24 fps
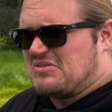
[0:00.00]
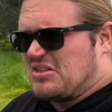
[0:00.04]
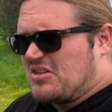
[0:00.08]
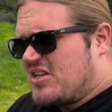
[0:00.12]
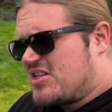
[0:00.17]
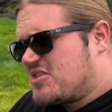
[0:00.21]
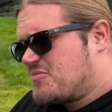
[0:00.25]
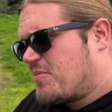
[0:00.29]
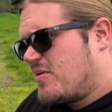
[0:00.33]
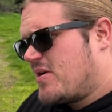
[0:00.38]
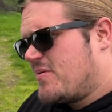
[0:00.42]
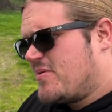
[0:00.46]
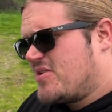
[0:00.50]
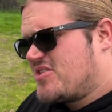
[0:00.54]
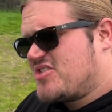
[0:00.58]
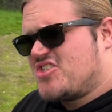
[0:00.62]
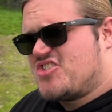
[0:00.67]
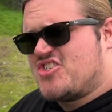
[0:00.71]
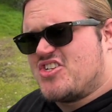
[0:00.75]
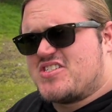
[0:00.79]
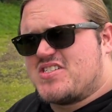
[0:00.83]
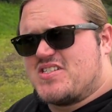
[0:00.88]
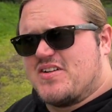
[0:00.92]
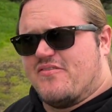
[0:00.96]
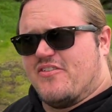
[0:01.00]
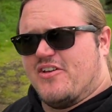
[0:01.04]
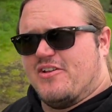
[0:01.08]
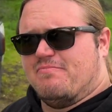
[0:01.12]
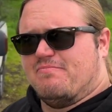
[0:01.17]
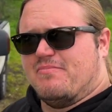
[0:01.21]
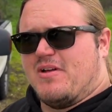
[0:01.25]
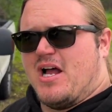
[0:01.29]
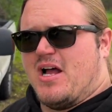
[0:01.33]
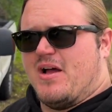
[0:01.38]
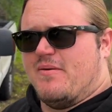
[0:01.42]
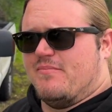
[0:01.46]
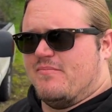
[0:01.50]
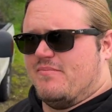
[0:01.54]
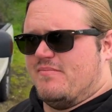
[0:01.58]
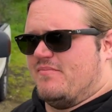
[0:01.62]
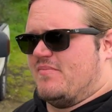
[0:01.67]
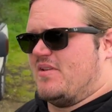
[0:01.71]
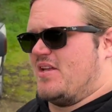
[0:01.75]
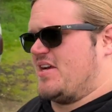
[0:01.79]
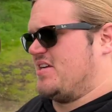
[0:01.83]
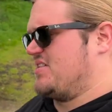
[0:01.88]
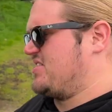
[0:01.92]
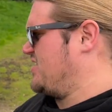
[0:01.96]
So that's pretty much the gist of it.
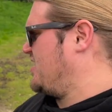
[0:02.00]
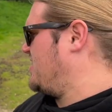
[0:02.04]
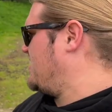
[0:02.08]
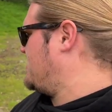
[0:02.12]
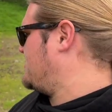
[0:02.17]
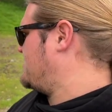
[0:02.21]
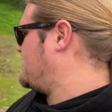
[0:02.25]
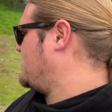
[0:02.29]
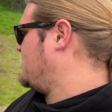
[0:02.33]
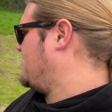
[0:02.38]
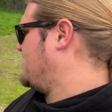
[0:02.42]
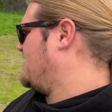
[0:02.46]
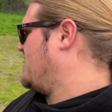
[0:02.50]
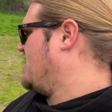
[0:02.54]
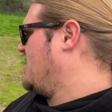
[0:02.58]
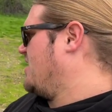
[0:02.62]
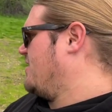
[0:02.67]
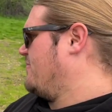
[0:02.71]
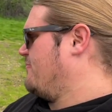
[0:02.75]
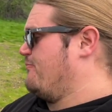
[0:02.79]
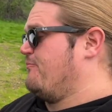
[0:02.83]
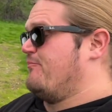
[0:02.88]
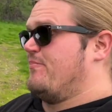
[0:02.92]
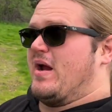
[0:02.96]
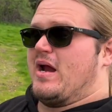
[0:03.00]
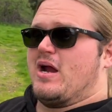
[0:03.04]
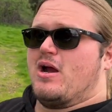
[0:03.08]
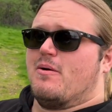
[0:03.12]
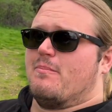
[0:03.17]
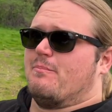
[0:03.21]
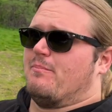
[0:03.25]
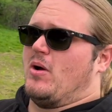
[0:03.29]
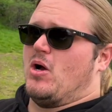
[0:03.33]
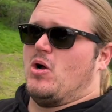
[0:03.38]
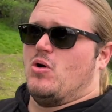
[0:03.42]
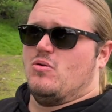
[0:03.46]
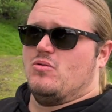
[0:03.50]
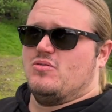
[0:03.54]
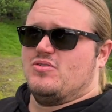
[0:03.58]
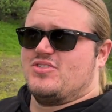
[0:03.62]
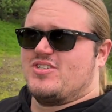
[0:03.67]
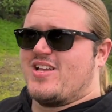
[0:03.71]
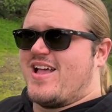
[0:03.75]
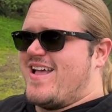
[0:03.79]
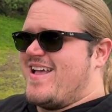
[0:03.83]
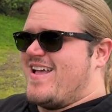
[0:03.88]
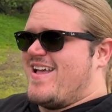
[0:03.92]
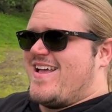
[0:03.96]
Like I said, it's a bare
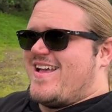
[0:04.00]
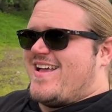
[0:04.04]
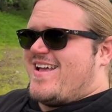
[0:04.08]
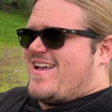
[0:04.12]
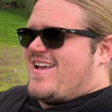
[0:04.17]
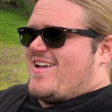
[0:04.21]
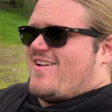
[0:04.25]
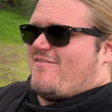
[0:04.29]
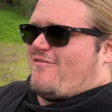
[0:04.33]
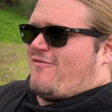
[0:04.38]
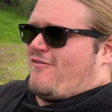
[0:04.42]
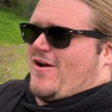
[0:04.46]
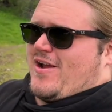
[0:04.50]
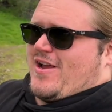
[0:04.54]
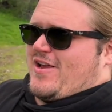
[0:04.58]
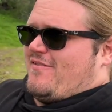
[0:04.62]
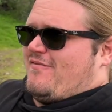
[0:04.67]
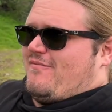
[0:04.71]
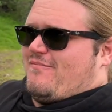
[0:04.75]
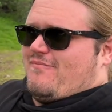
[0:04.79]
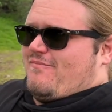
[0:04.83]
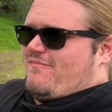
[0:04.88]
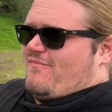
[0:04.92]
bones freaking